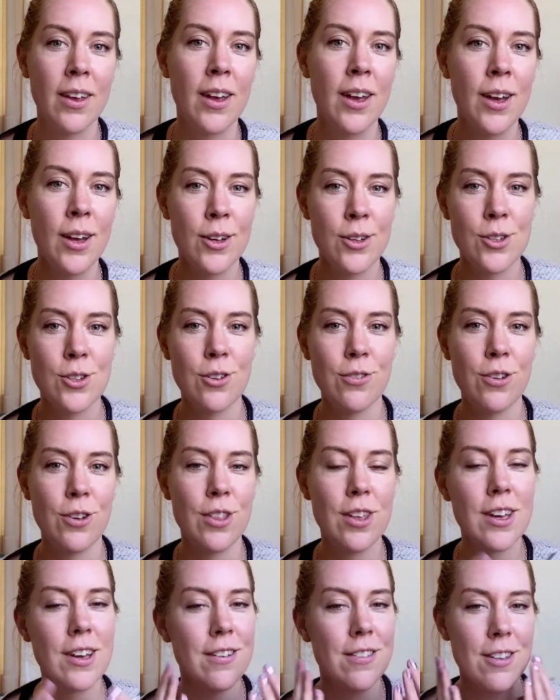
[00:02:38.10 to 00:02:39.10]
So if you
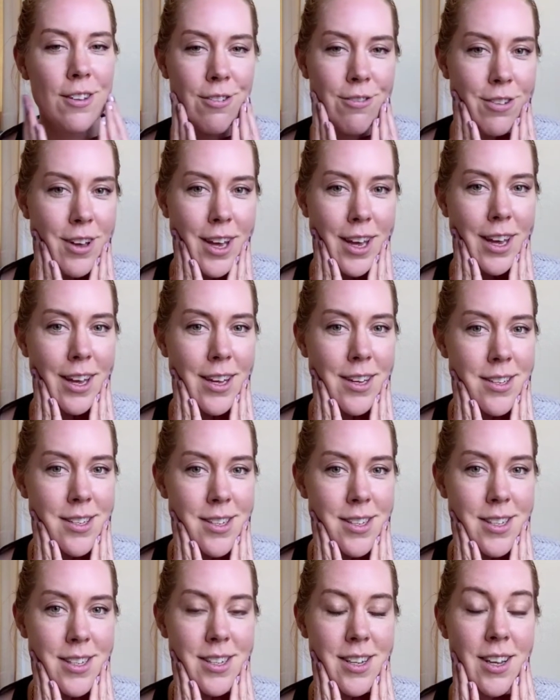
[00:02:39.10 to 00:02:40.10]
think of the
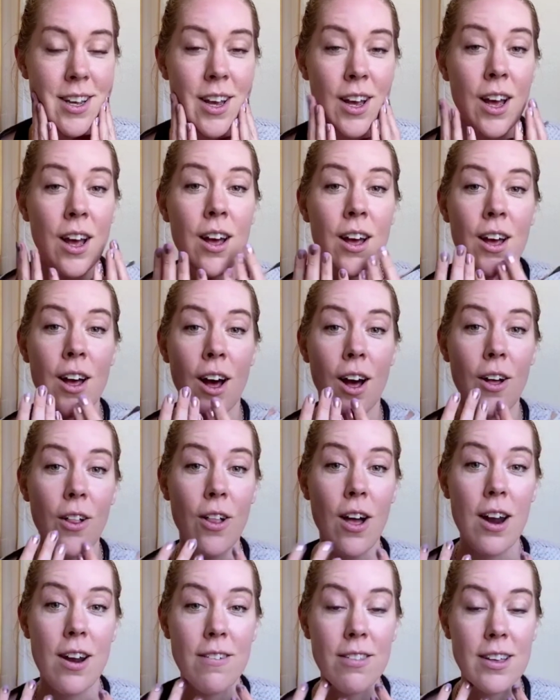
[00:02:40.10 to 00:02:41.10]
face, a
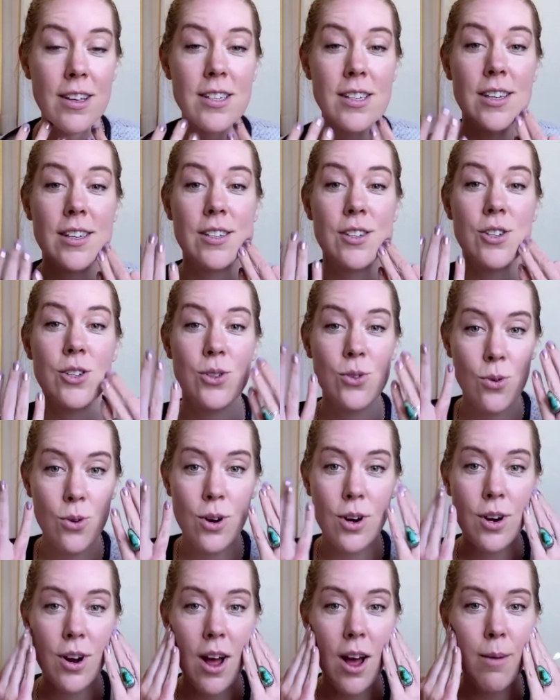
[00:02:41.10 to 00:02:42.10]
lot of things get
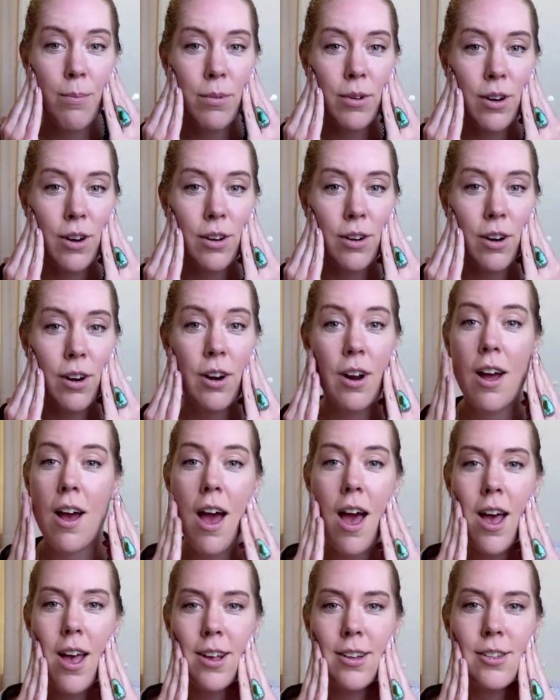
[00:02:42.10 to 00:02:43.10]
stored up in our
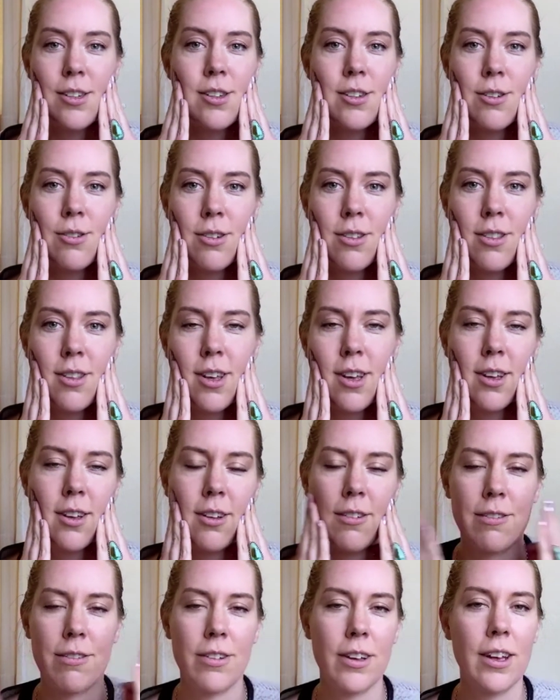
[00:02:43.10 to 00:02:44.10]
heads. You can think
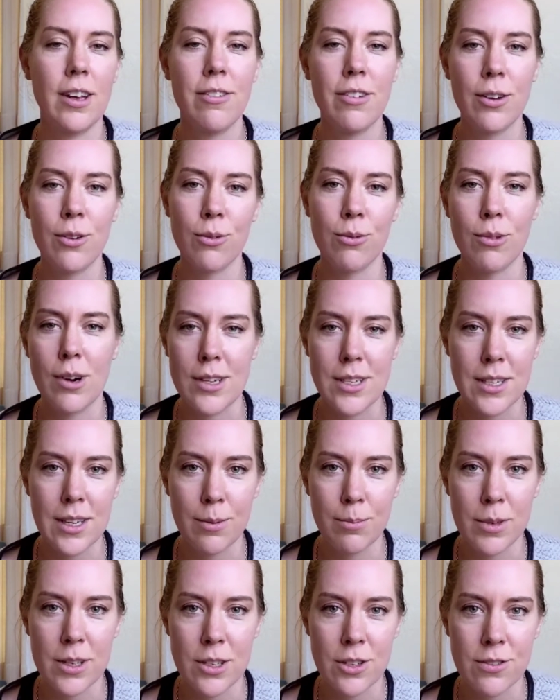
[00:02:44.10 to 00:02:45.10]
of even resting
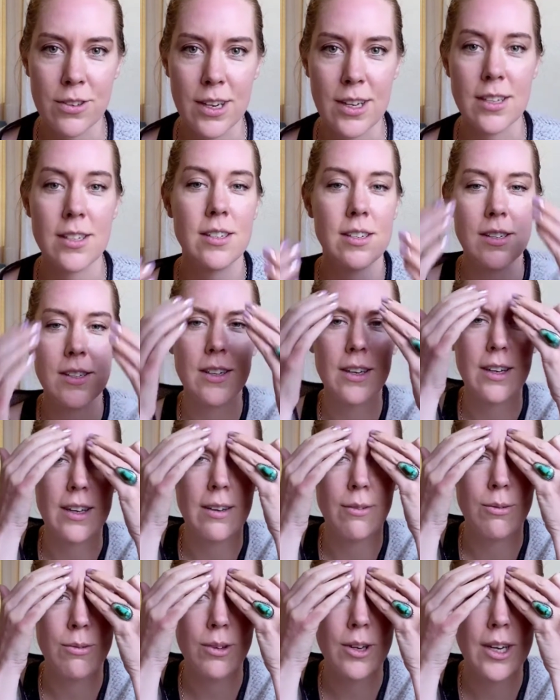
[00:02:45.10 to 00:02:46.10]
bitch face. It's
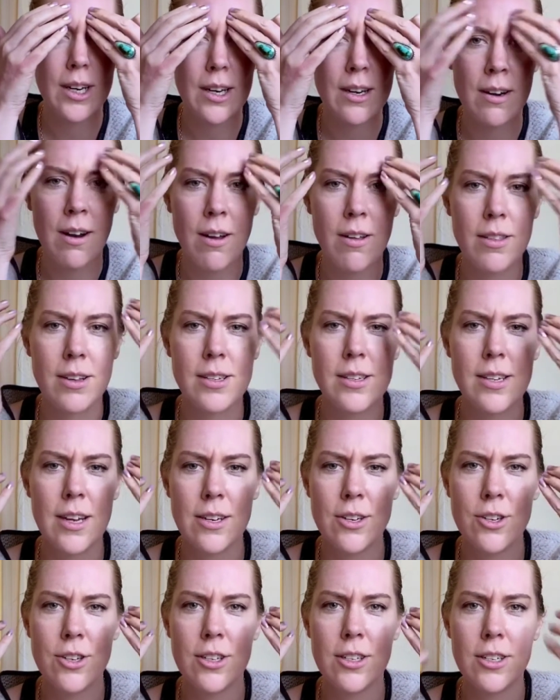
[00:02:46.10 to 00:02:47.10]
like we're getting all this
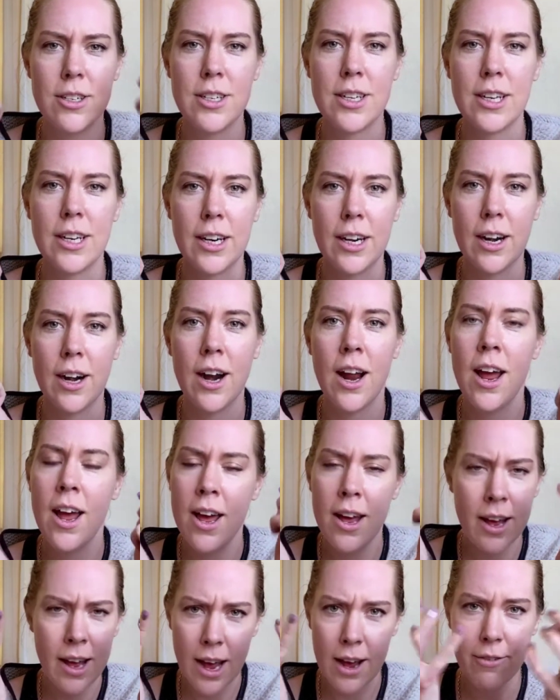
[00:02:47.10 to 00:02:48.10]
tension in here.
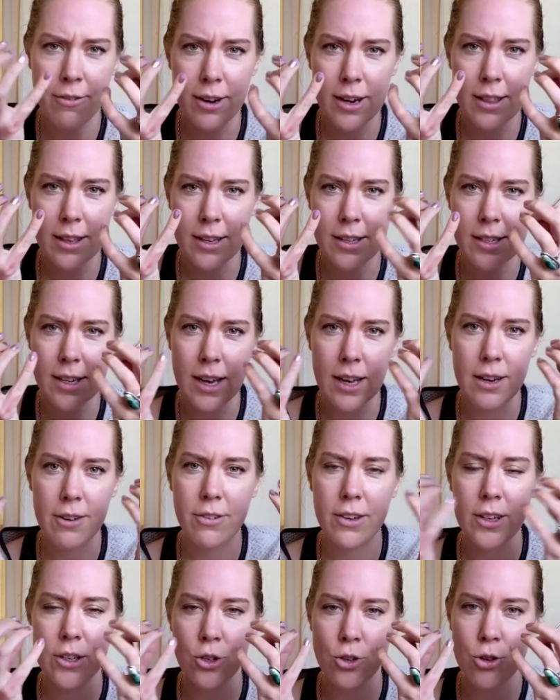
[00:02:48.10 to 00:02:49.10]
Everything's kind of
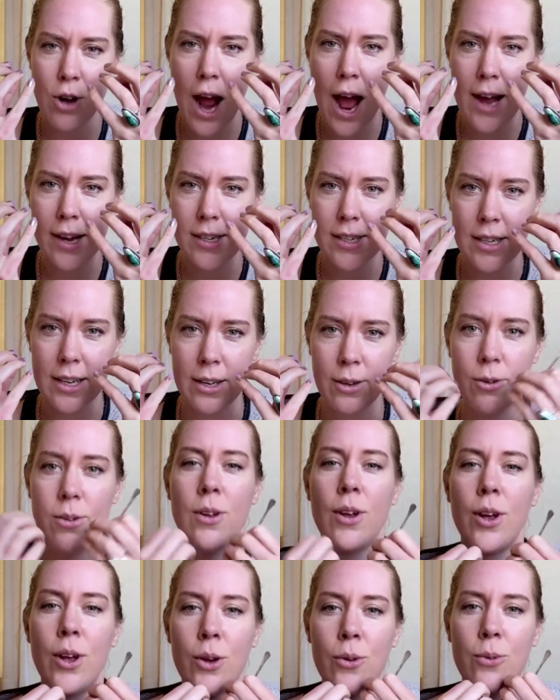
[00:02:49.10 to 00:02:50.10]
contracting.
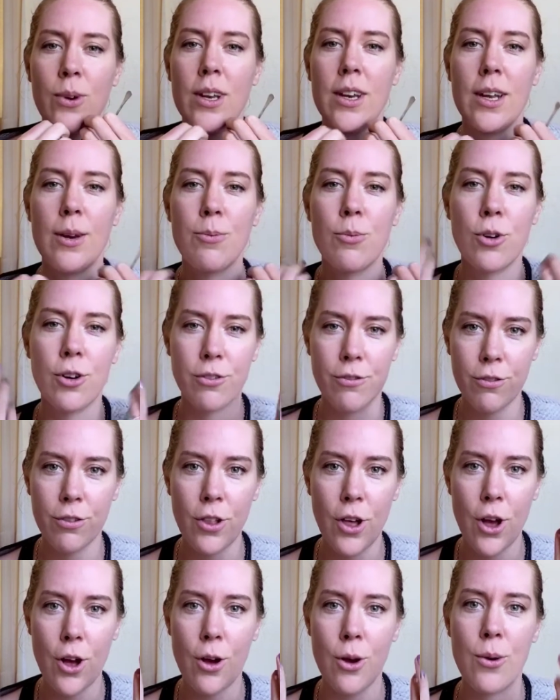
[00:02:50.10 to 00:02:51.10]
We need more
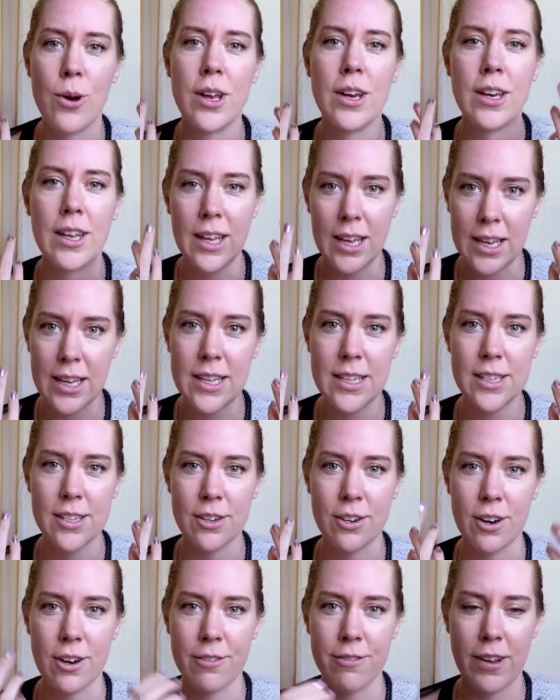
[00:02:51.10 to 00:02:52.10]
flow and ease in
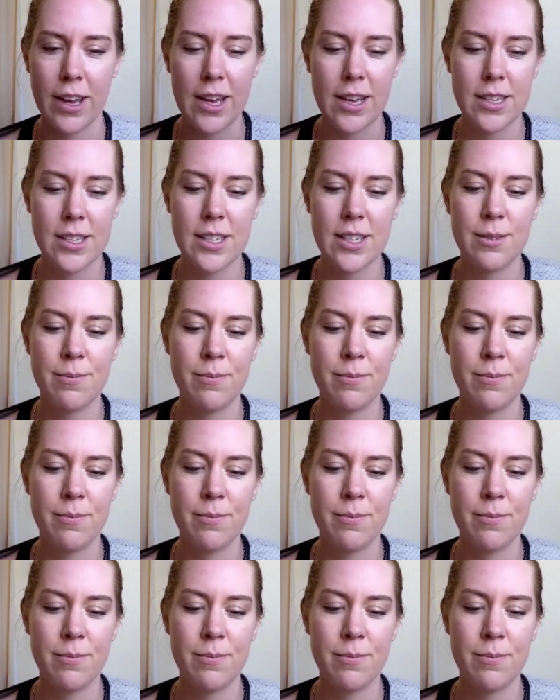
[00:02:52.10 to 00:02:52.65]
our face.